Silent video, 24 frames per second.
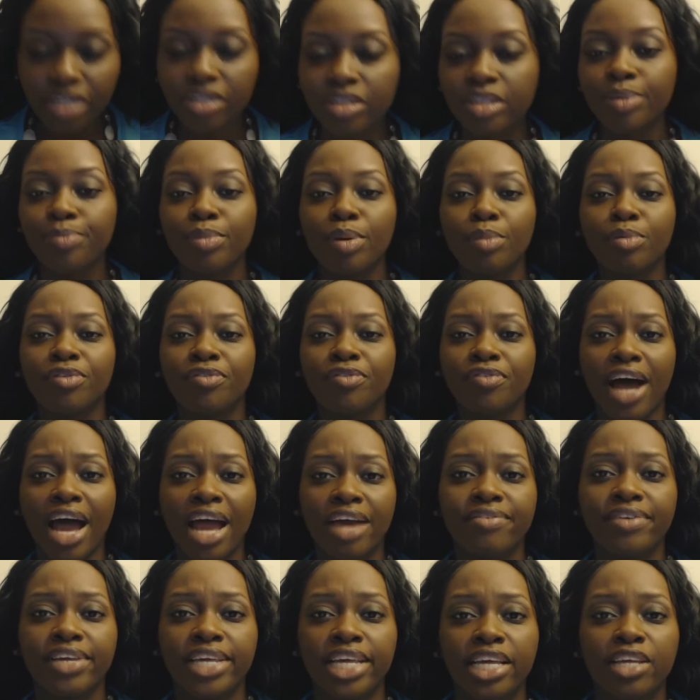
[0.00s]
tip number
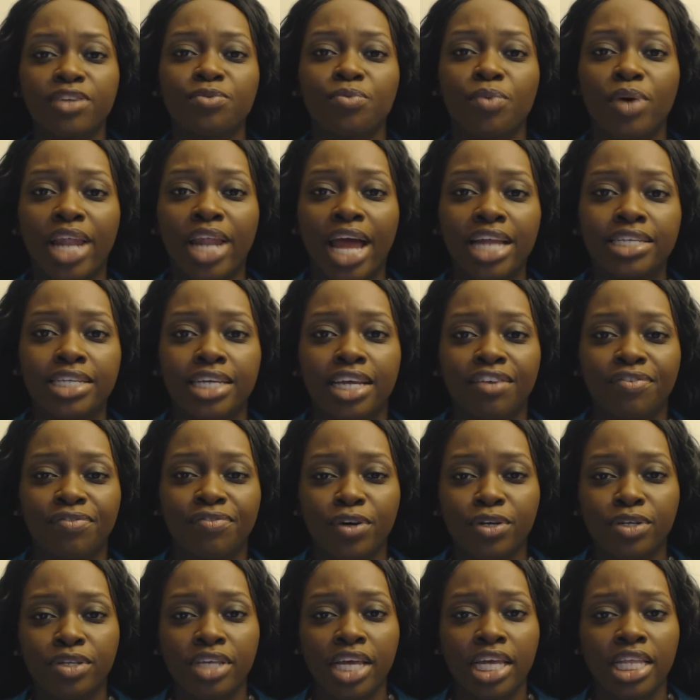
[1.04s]
5 is when I did
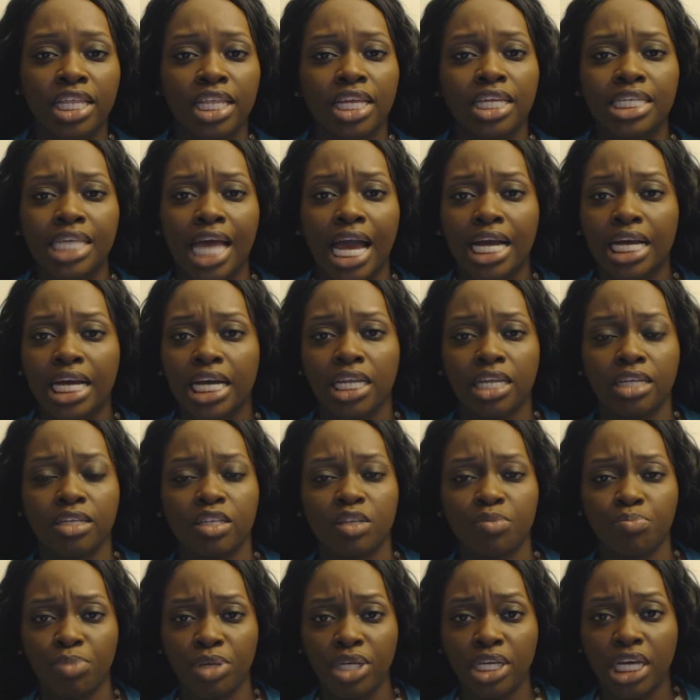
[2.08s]
first get these, I couldn't
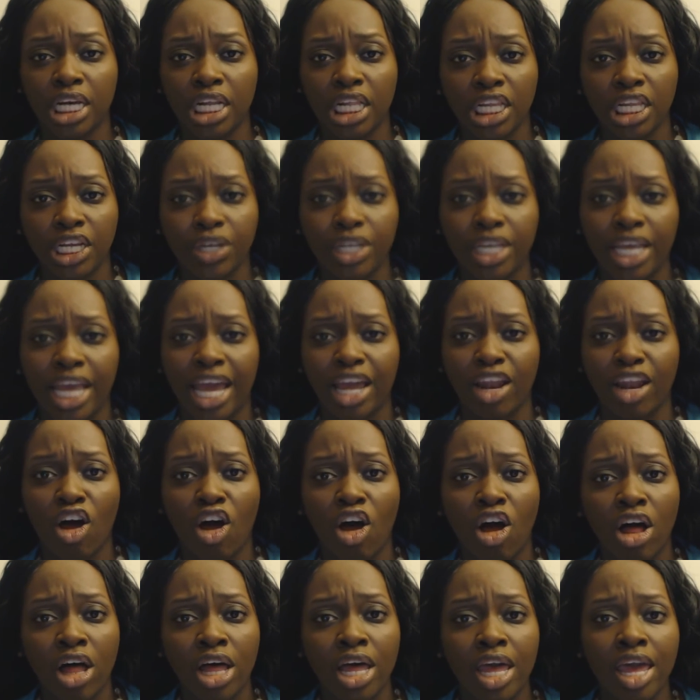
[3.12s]
speak clearly at
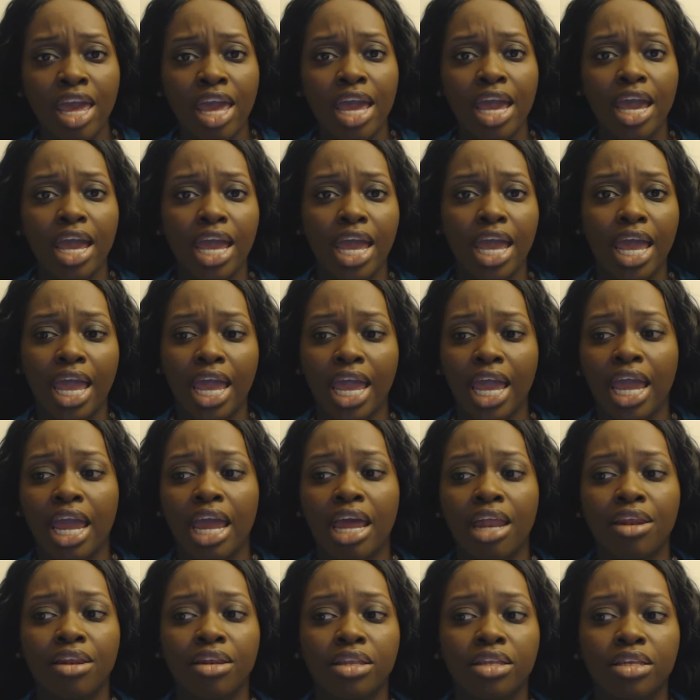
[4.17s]
all.
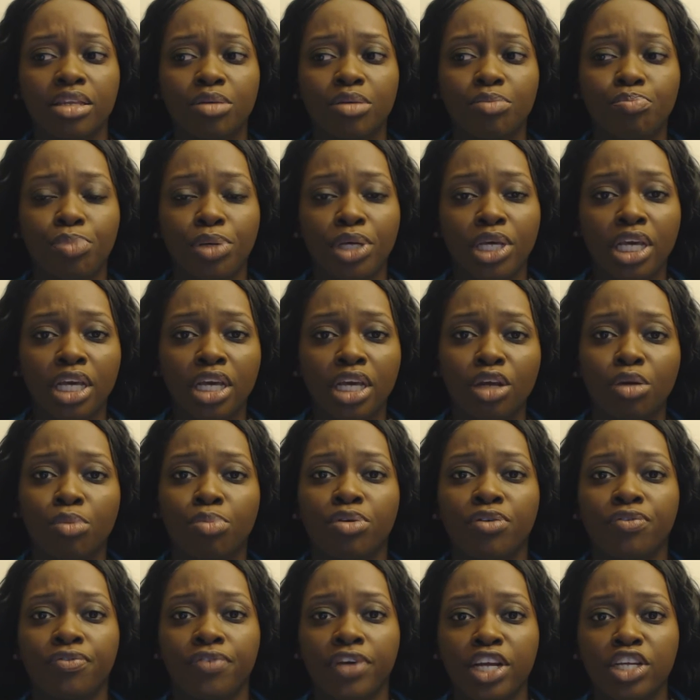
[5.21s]
And being in a
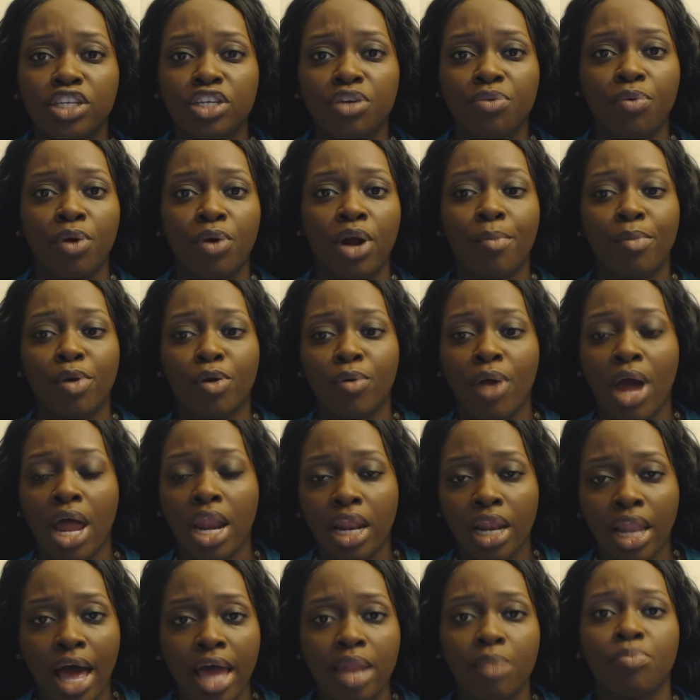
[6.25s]
profession where I'm around
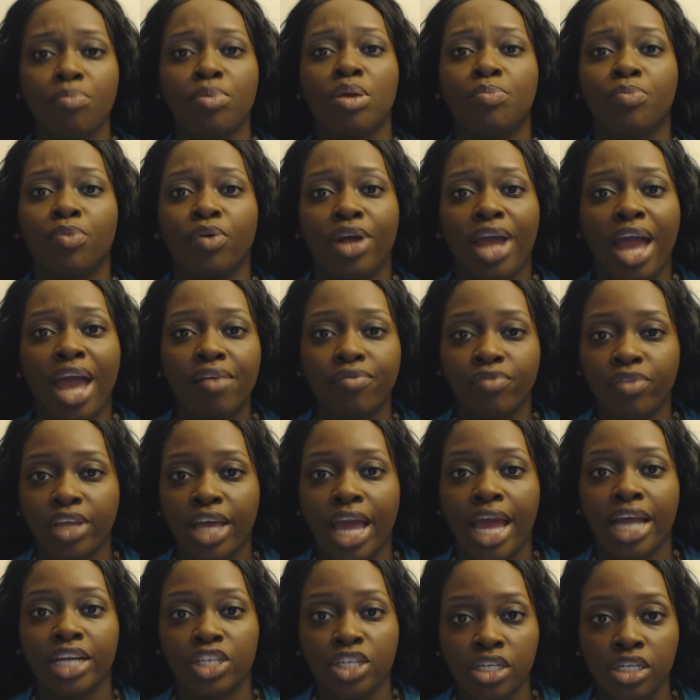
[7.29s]
a lot of people and have
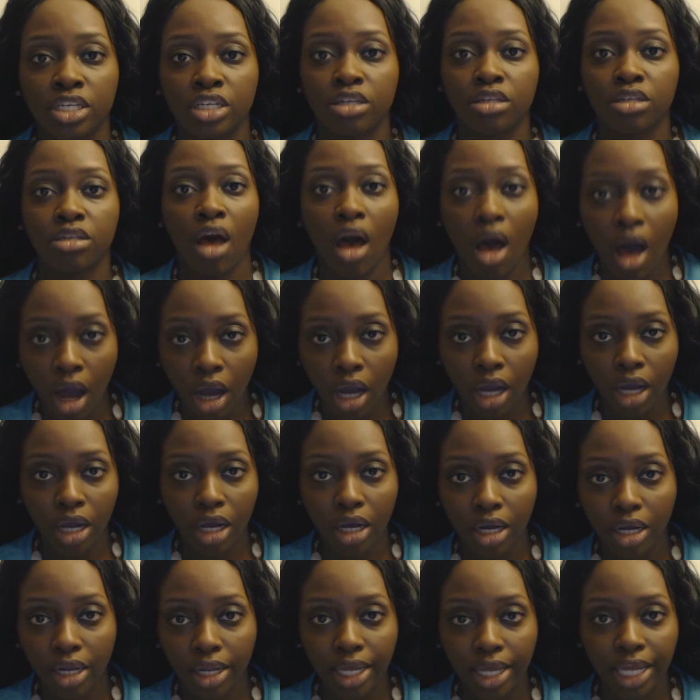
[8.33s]
to actually talk
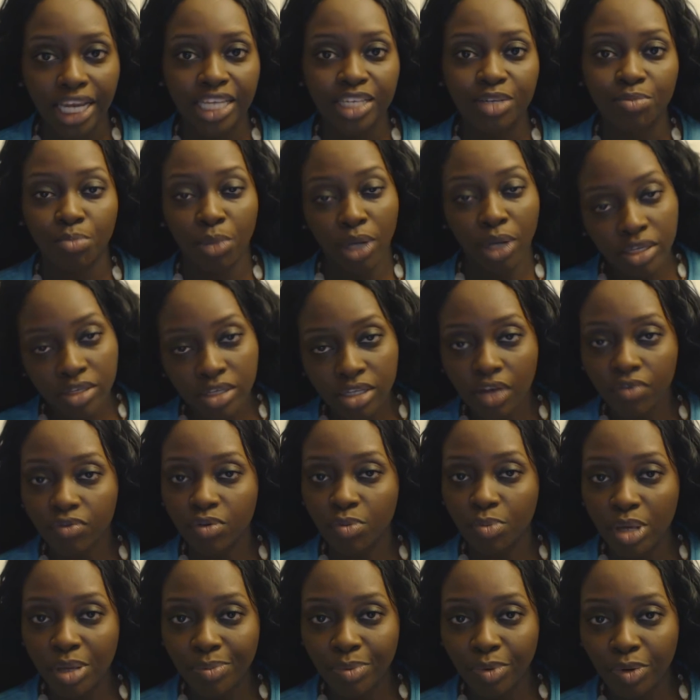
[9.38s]
and explain stuff
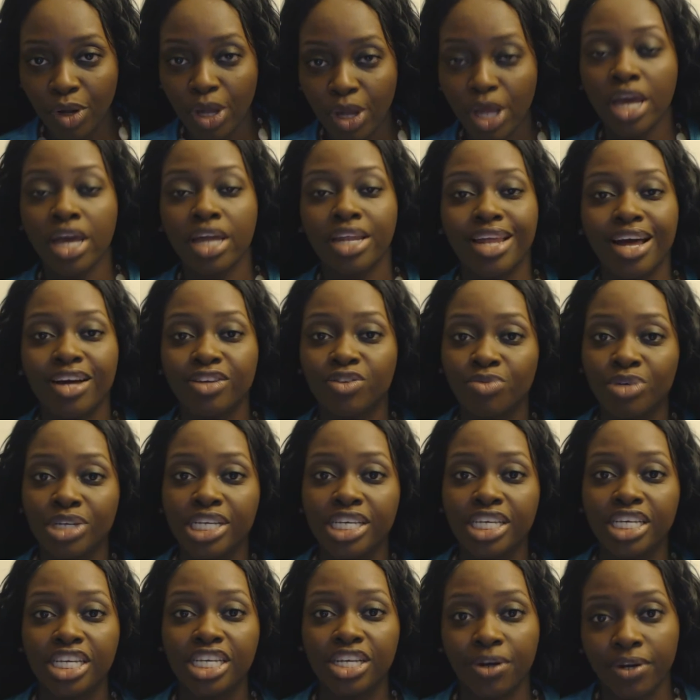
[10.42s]
to people, that was
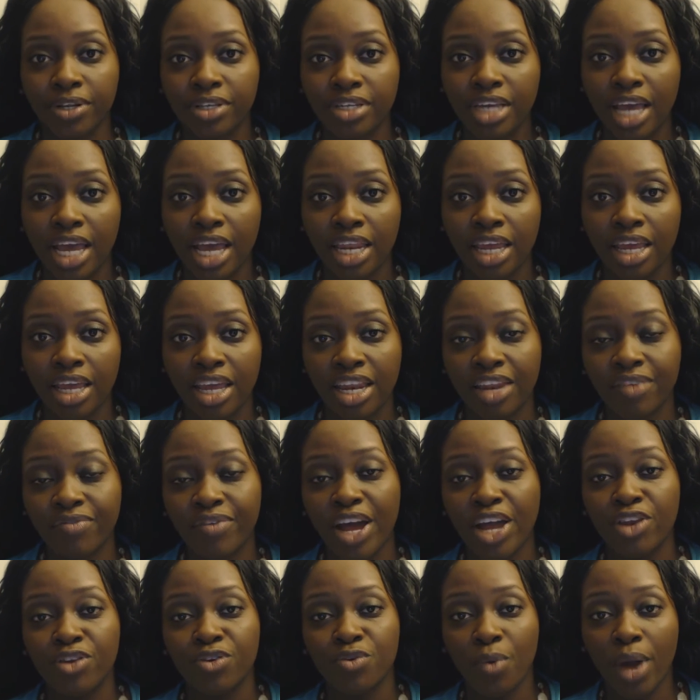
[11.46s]
really irritating. And if
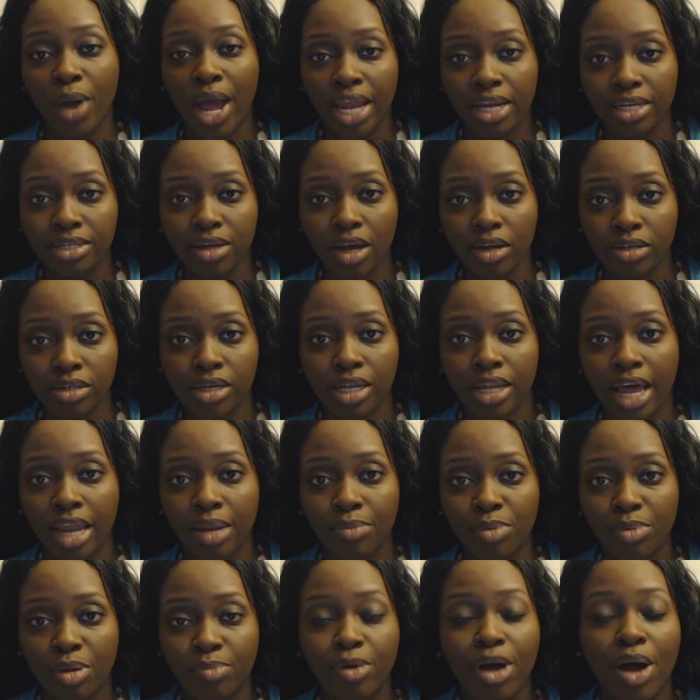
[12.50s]
I knew I had to talk to a lot
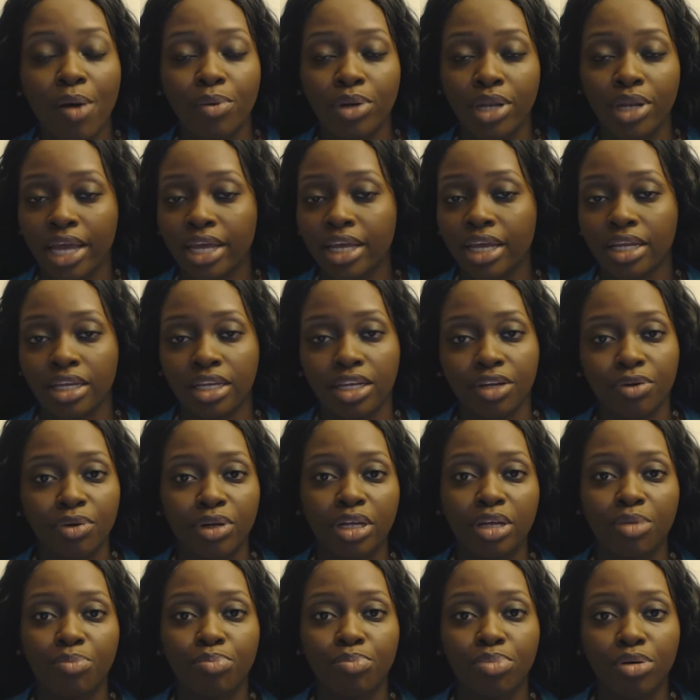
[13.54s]
of people, I would like
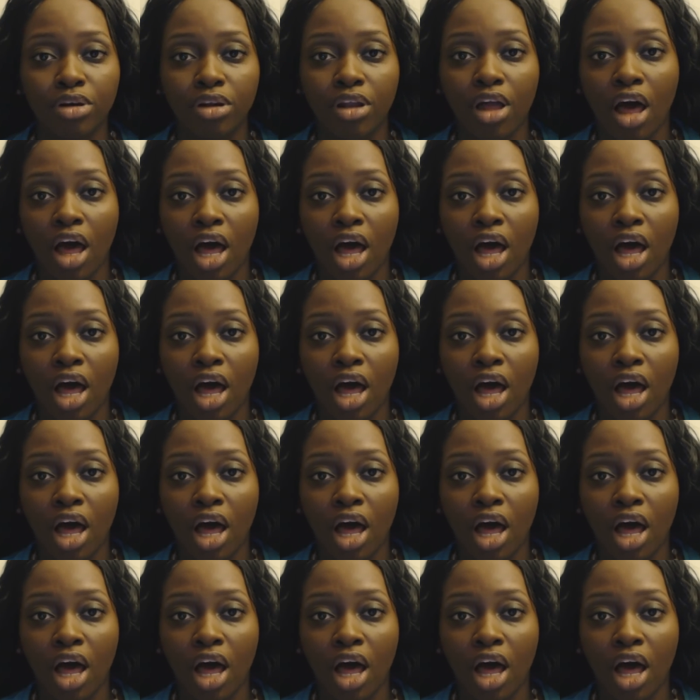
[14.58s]
literally pull